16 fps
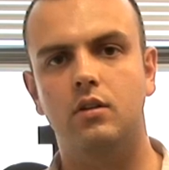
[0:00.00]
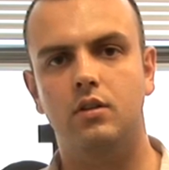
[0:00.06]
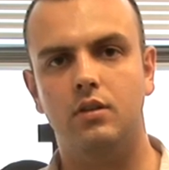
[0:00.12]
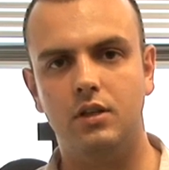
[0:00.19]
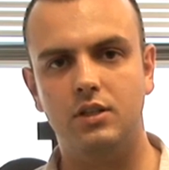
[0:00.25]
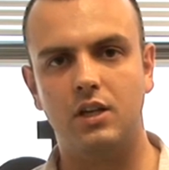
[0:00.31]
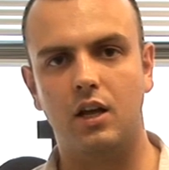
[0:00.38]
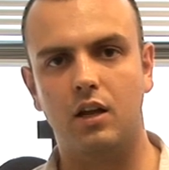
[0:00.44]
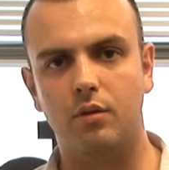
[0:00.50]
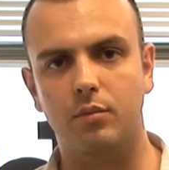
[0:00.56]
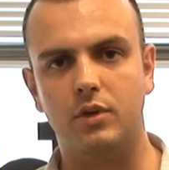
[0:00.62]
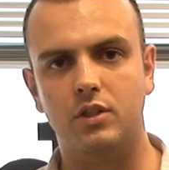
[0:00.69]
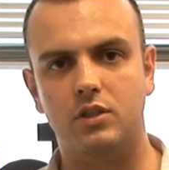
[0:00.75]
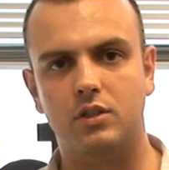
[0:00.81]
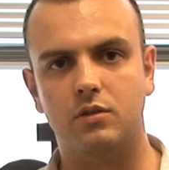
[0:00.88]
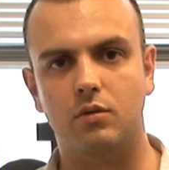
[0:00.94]
These
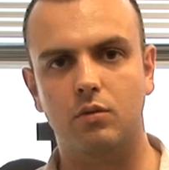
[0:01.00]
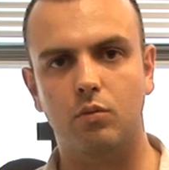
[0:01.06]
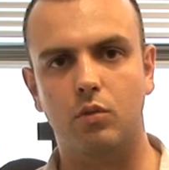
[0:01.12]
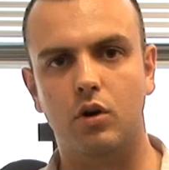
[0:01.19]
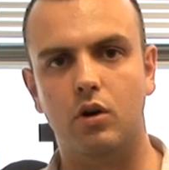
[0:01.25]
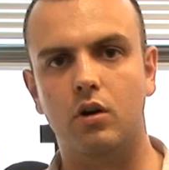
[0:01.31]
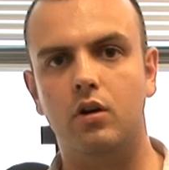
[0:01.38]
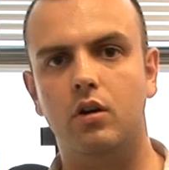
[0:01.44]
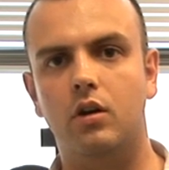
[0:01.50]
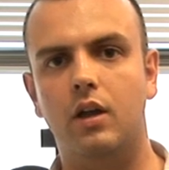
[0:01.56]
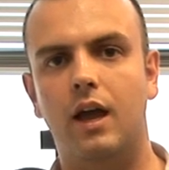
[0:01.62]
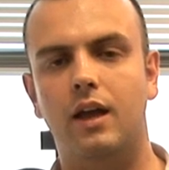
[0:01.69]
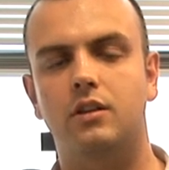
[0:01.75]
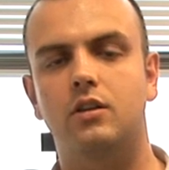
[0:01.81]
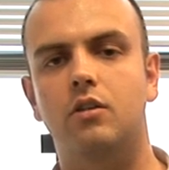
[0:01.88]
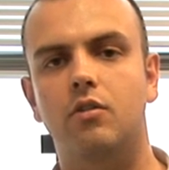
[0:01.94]
elements were
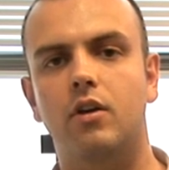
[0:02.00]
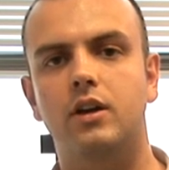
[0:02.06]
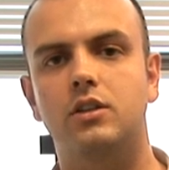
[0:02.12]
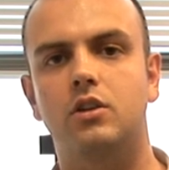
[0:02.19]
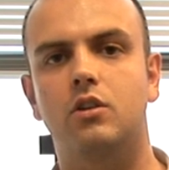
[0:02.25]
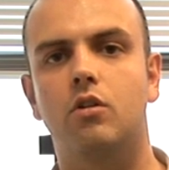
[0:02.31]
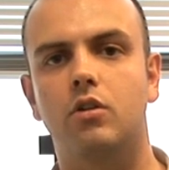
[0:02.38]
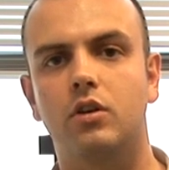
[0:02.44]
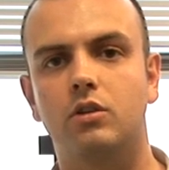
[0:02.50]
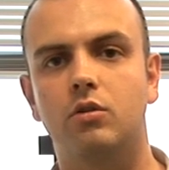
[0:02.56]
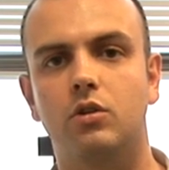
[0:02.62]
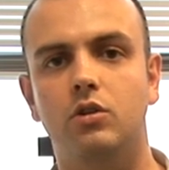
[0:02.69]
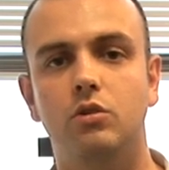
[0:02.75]
categorized according to a